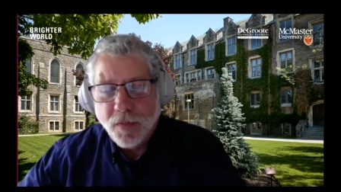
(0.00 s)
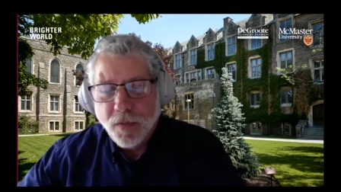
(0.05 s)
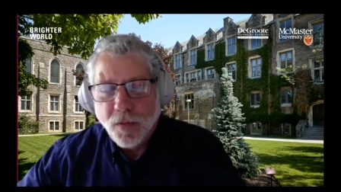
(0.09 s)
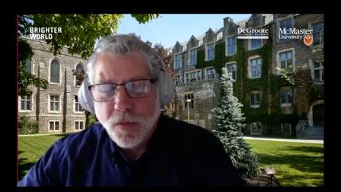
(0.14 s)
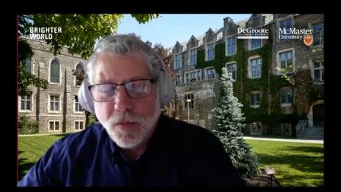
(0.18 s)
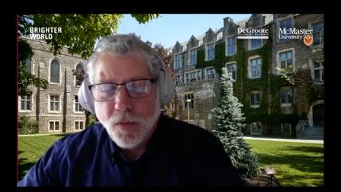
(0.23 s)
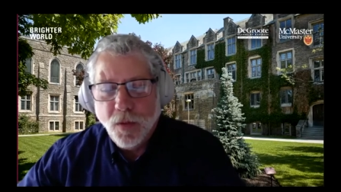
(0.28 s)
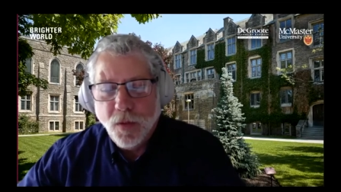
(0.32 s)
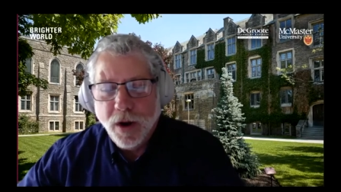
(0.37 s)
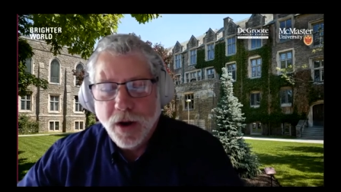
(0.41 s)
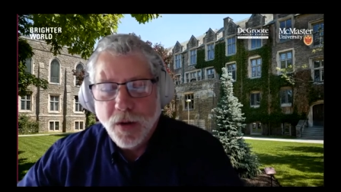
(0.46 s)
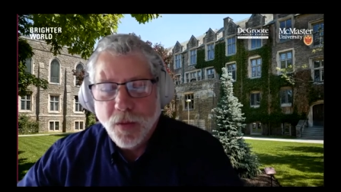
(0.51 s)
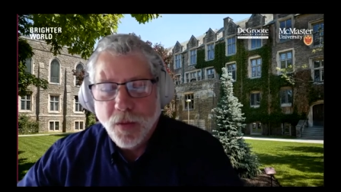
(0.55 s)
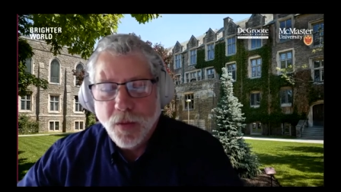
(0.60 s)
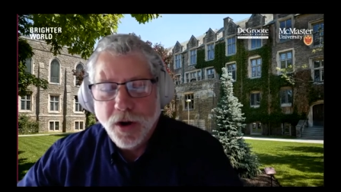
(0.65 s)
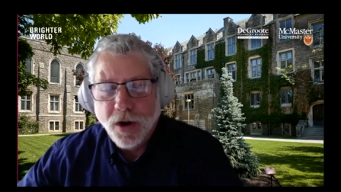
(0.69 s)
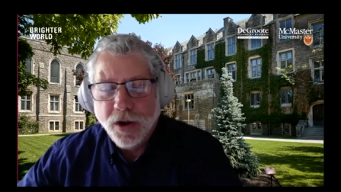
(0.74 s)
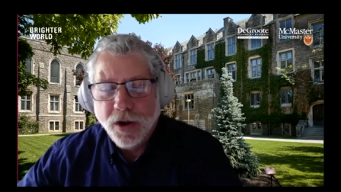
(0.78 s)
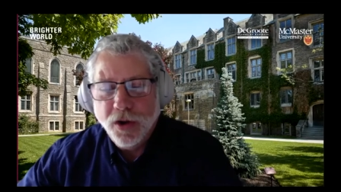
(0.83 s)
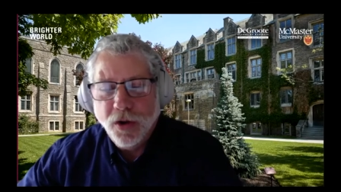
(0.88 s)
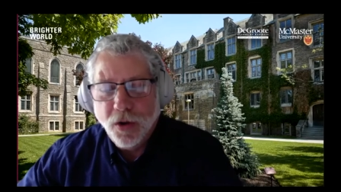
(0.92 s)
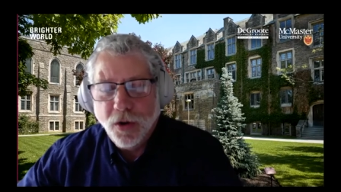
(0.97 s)
where where
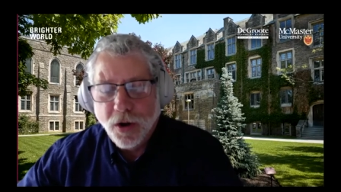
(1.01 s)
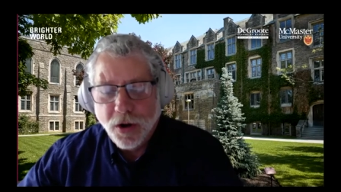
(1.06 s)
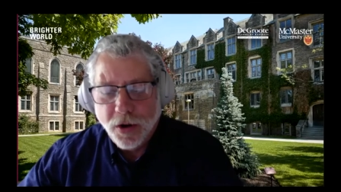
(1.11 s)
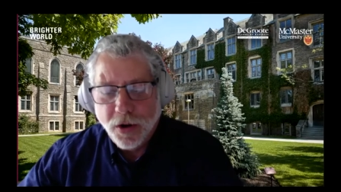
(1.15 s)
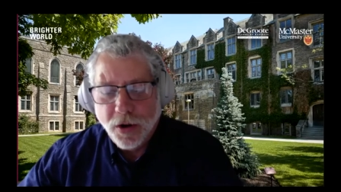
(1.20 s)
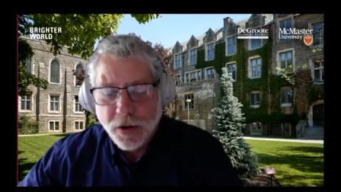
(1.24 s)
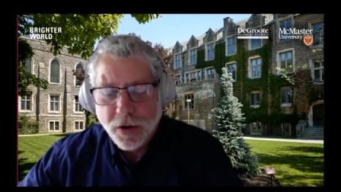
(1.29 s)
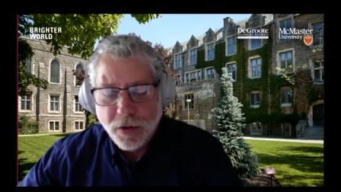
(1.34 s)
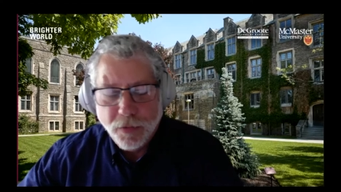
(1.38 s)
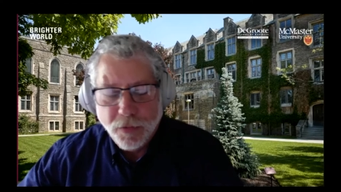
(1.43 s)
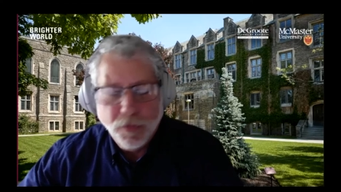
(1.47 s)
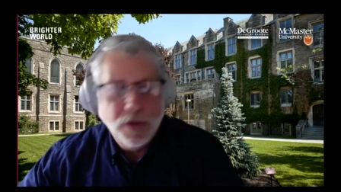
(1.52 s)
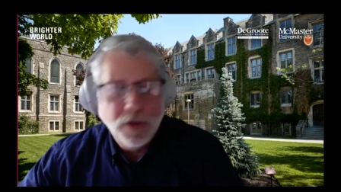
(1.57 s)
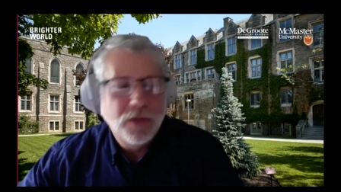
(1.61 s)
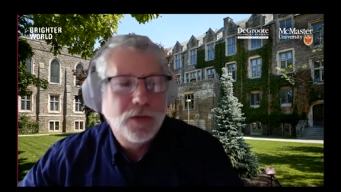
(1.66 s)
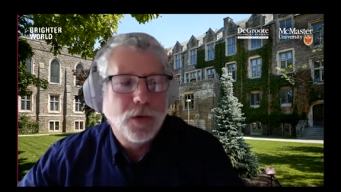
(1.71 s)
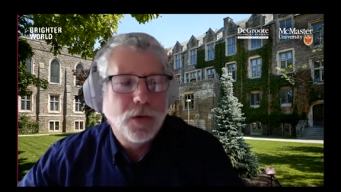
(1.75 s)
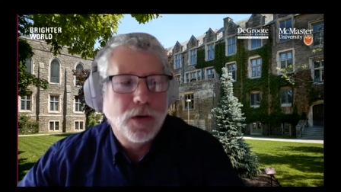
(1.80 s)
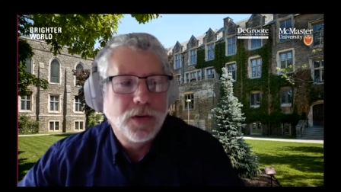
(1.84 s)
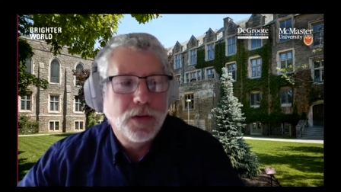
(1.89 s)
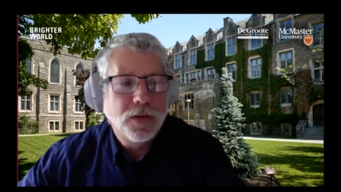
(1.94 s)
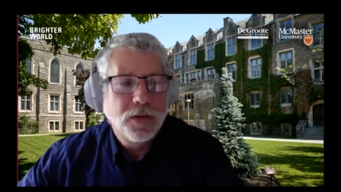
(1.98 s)
your
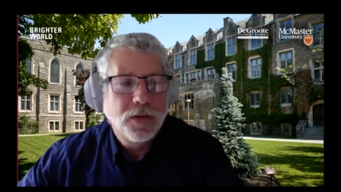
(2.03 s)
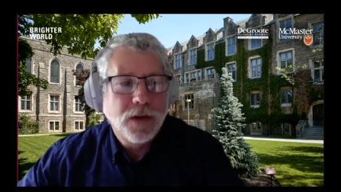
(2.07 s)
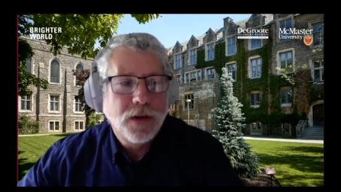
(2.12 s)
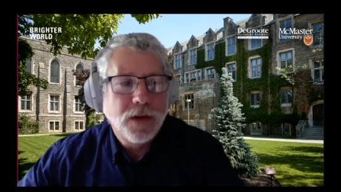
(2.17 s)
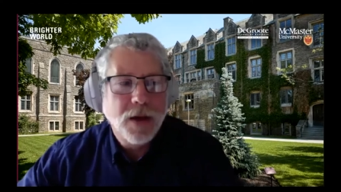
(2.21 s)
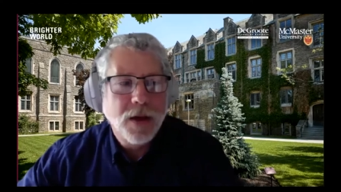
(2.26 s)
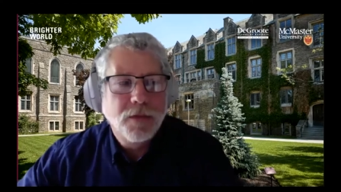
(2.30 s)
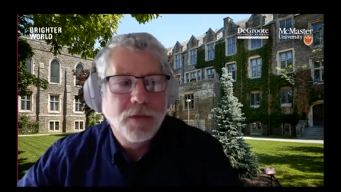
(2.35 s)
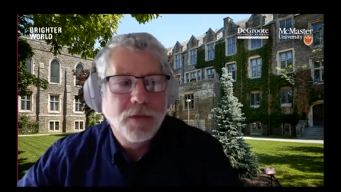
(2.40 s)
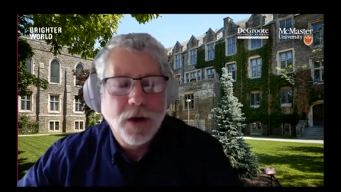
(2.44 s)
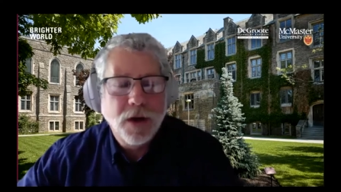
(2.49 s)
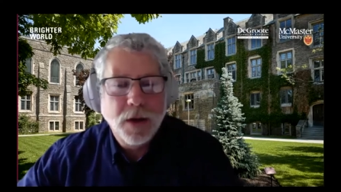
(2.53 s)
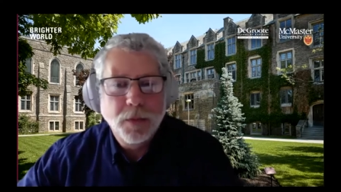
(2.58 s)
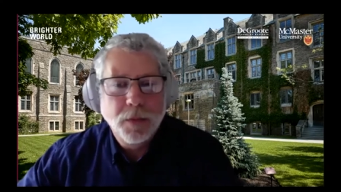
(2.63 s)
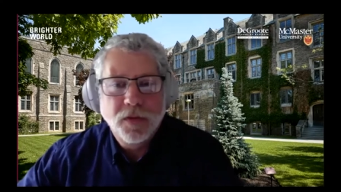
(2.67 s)
resources come from.